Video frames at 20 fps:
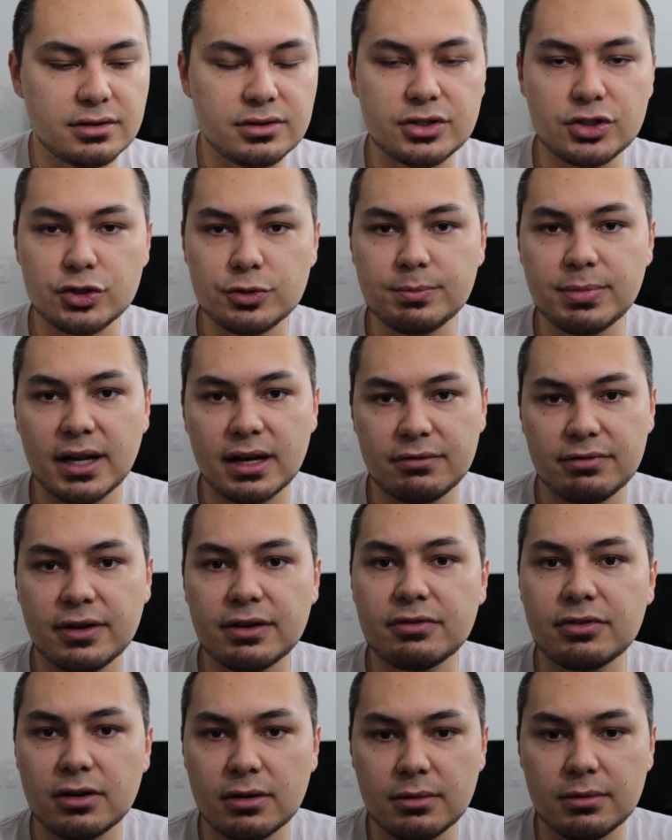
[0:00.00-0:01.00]
do
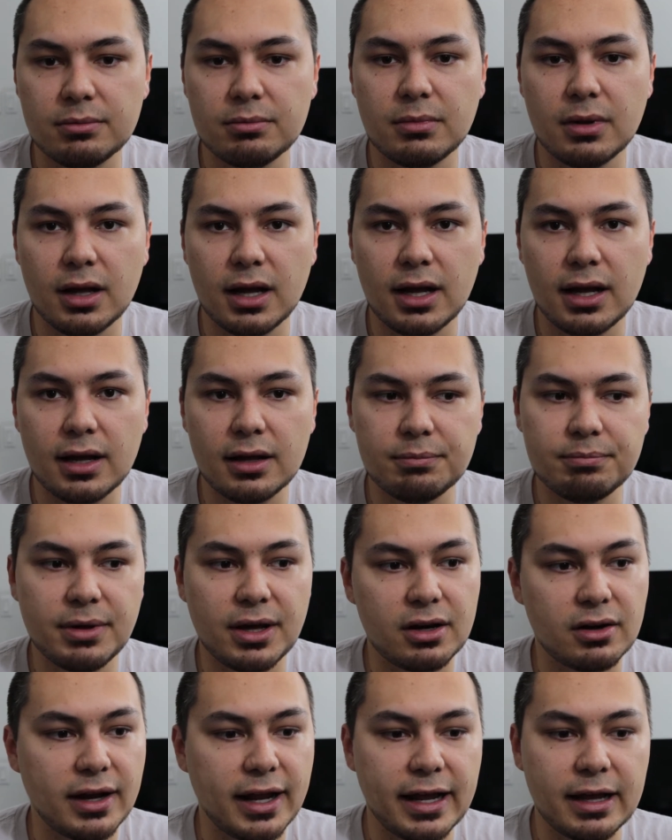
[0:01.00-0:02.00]
benefit from
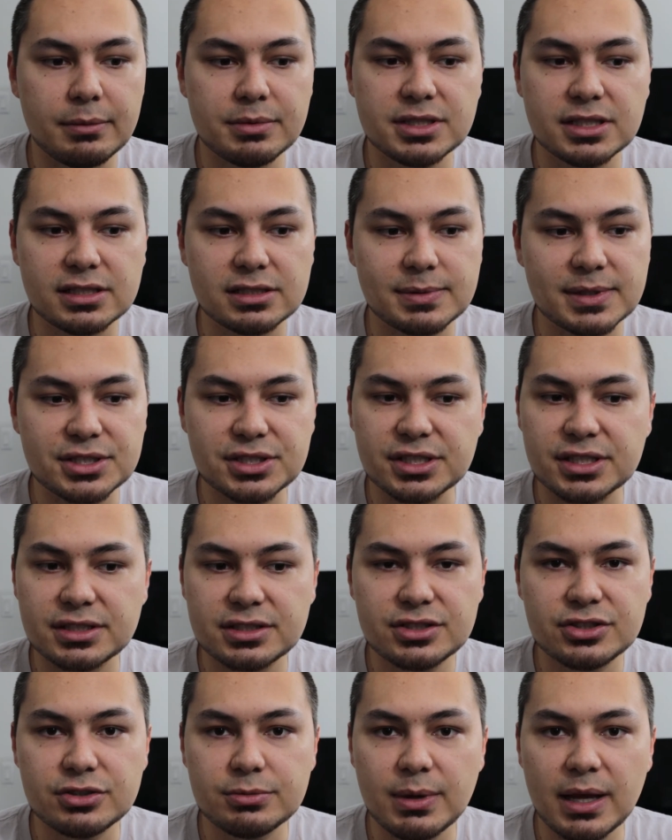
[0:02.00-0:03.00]
better amps, and especially
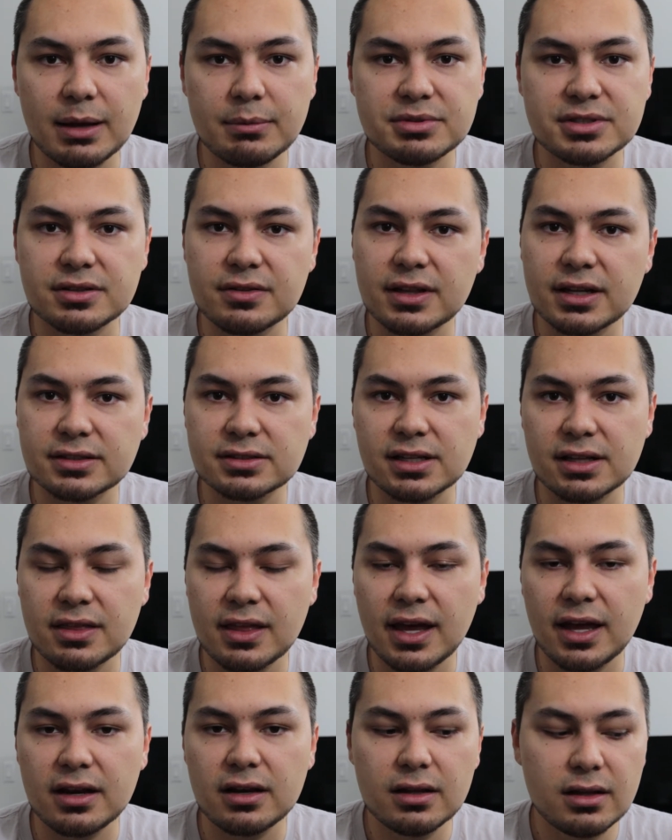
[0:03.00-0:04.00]
tube amps and things like
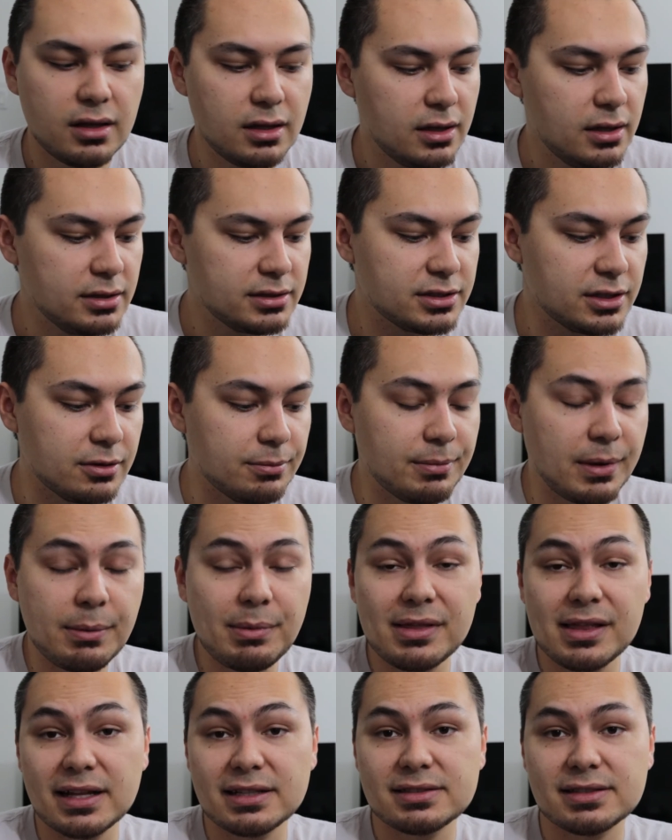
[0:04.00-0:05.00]
that. So
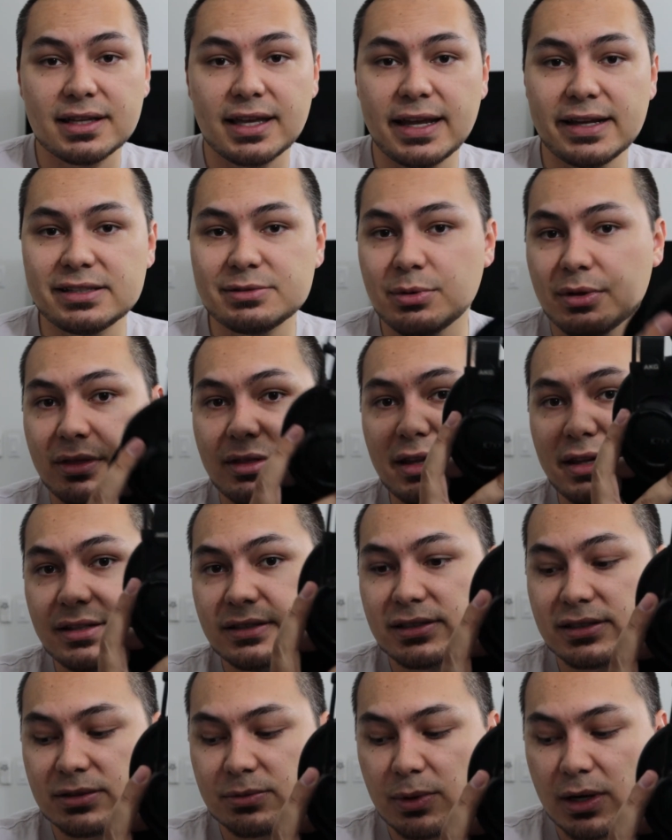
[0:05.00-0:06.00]
maybe that's the case with
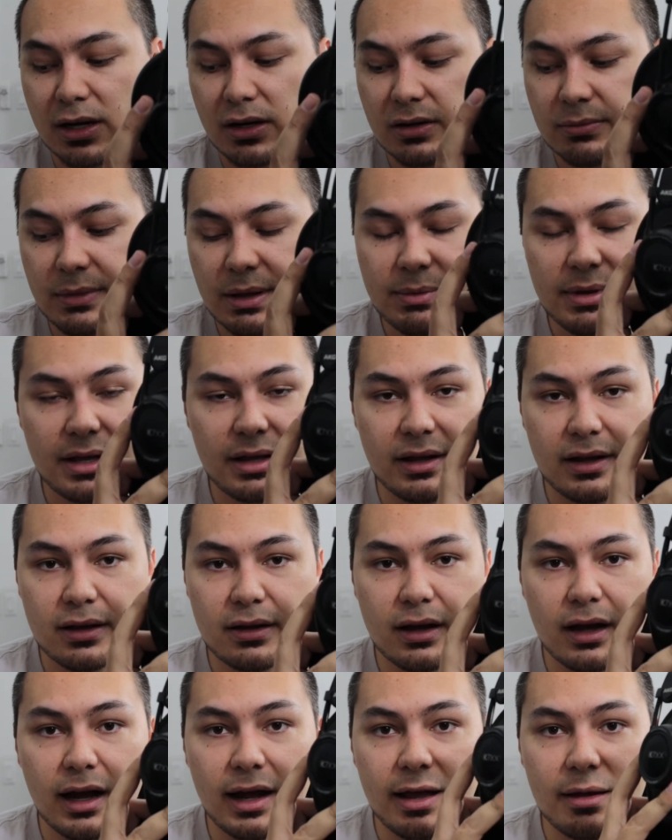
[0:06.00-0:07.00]
these as well.
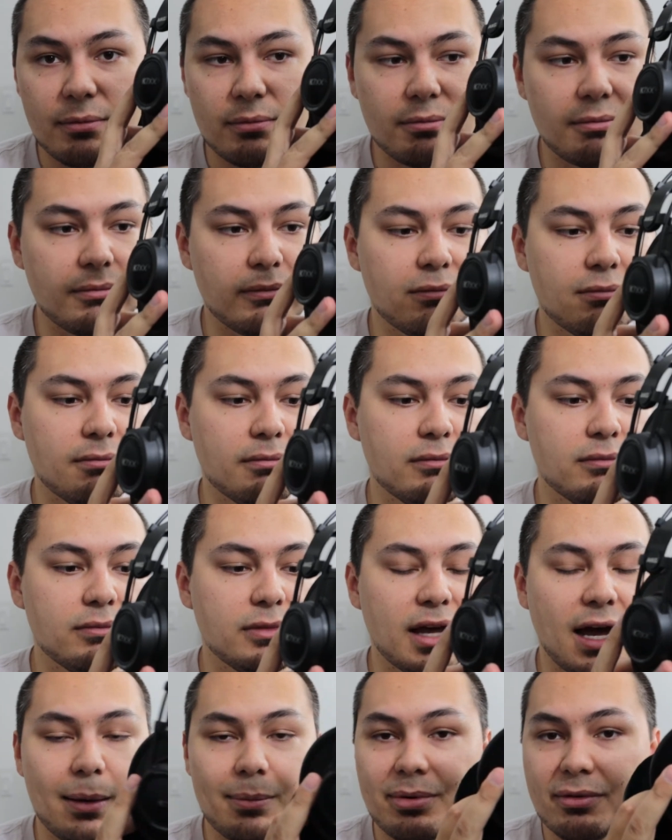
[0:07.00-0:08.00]
Maybe I'm
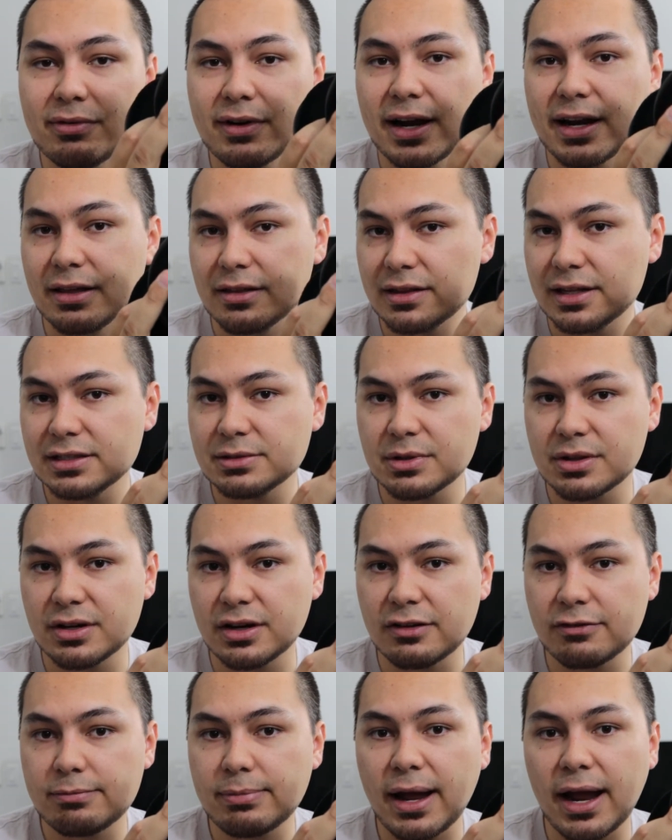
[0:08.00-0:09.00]
not providing these with
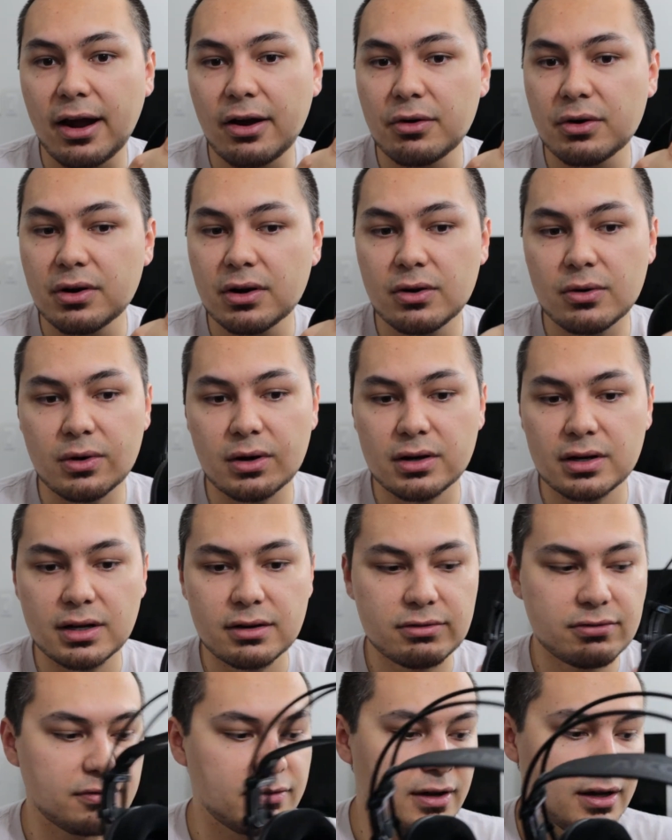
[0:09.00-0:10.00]
enough power or
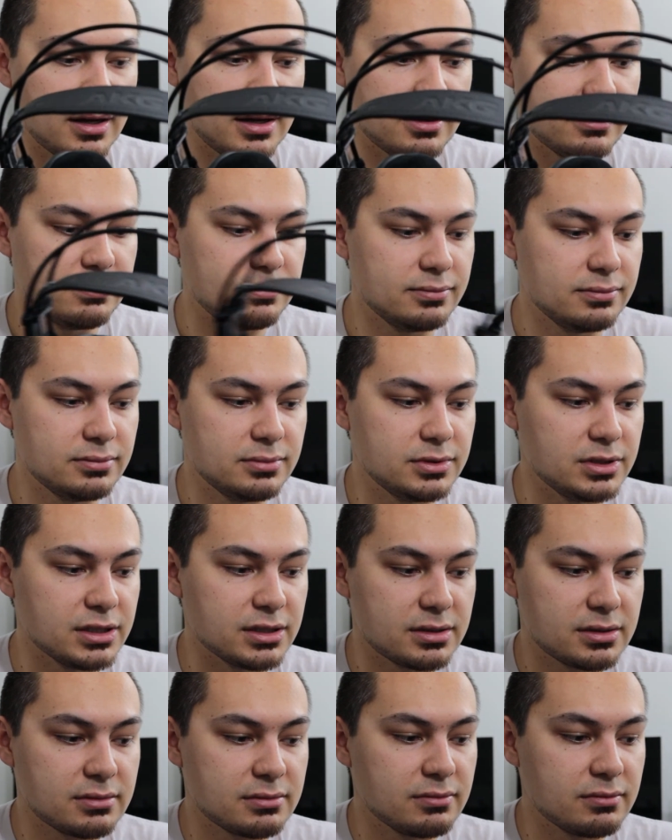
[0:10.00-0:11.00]
enough
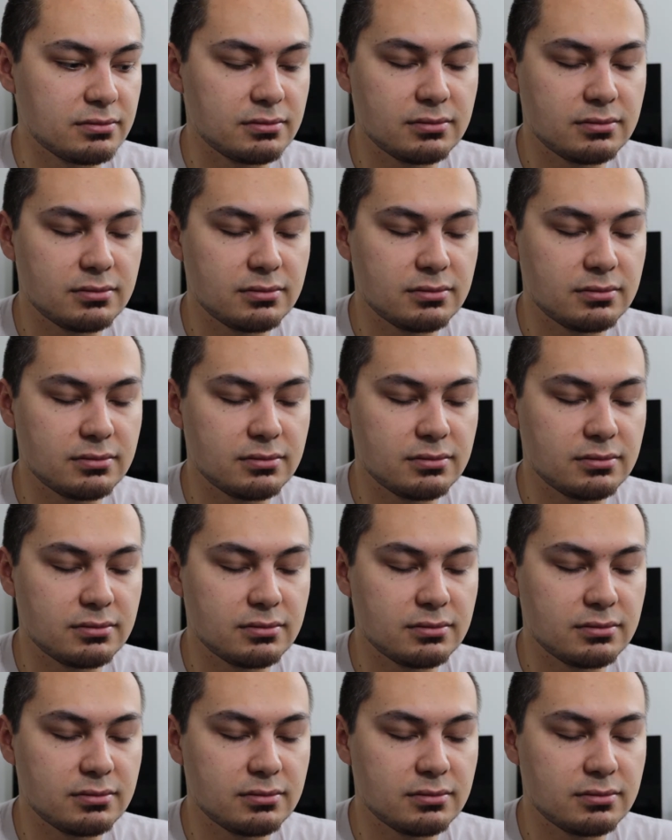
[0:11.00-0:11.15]
just